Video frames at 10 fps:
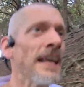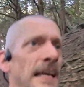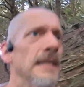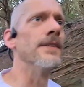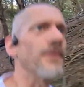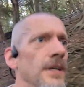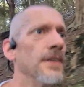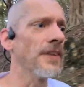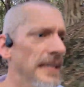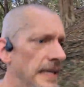is that
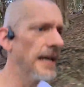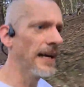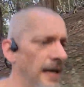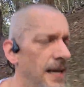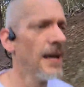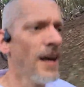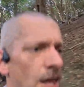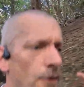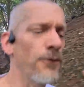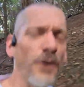the
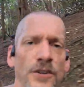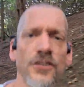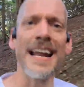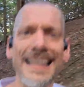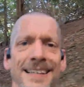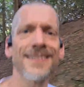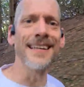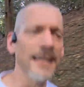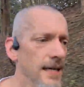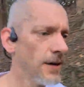functionality
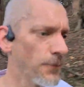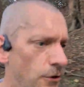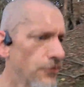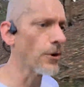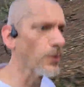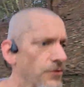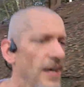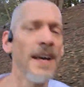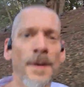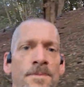of controls
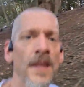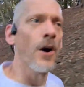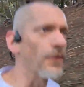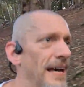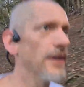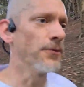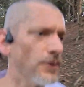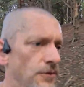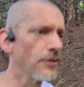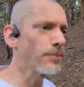on the headphones
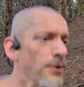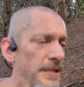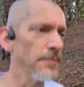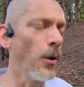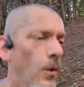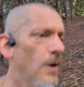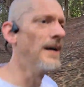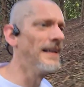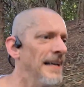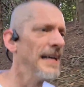is pretty poor.
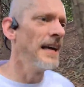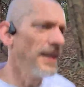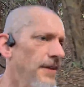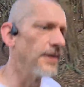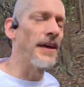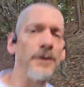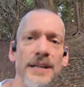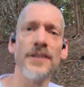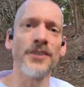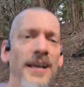That there
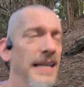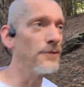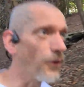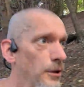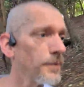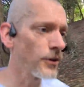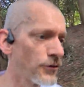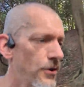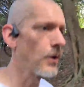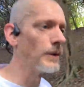is a volume
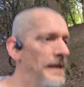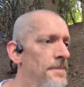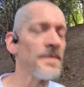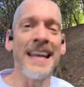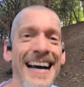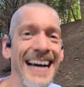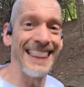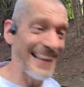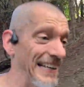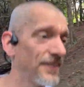control, and
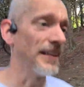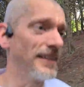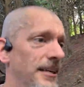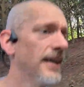that's it.